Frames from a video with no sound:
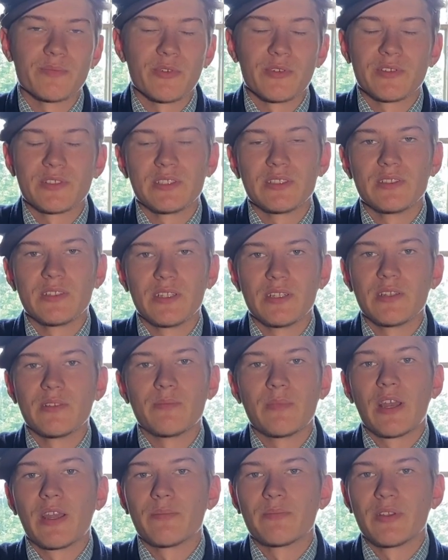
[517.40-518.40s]
person, then it
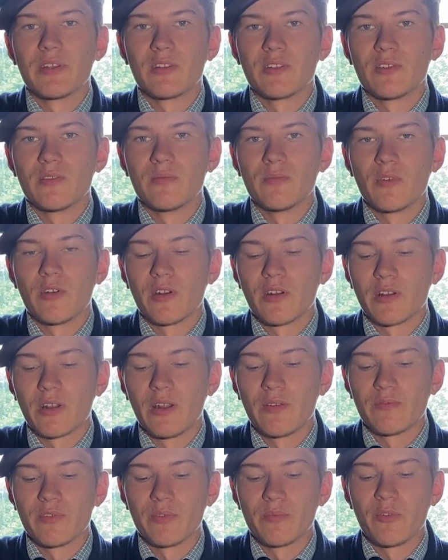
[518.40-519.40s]
might be a little more
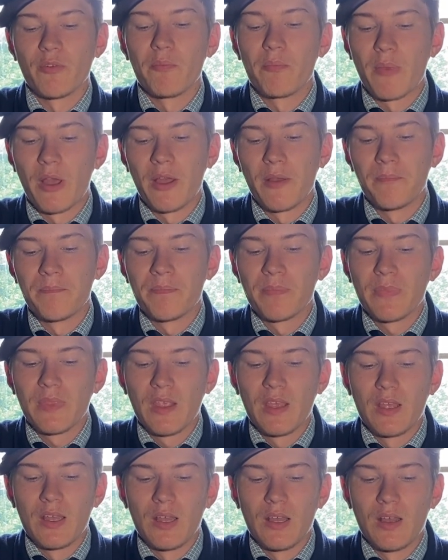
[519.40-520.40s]
uncomfortable, but
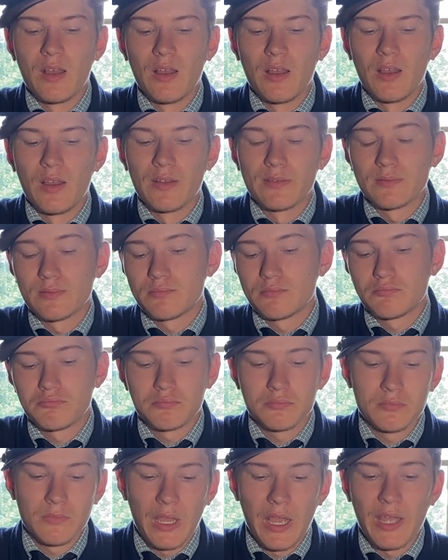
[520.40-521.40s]

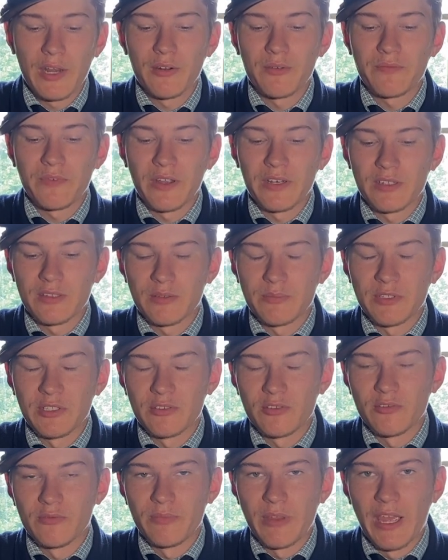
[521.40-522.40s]
I don't find it to be
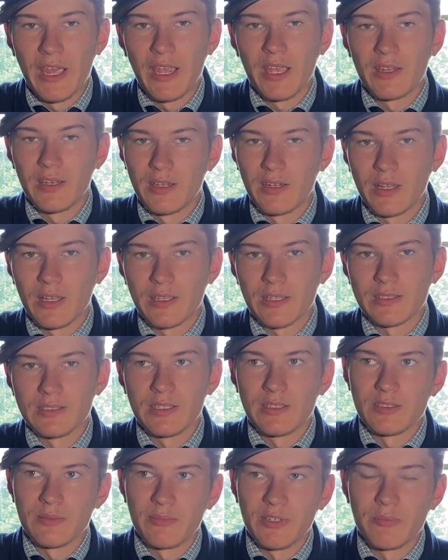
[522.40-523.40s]
too bad, and like I
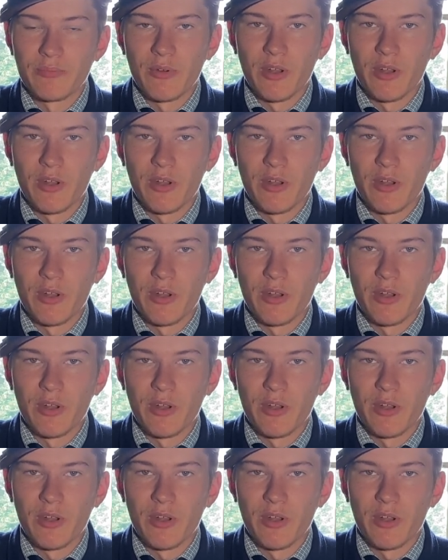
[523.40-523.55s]
said, it's a big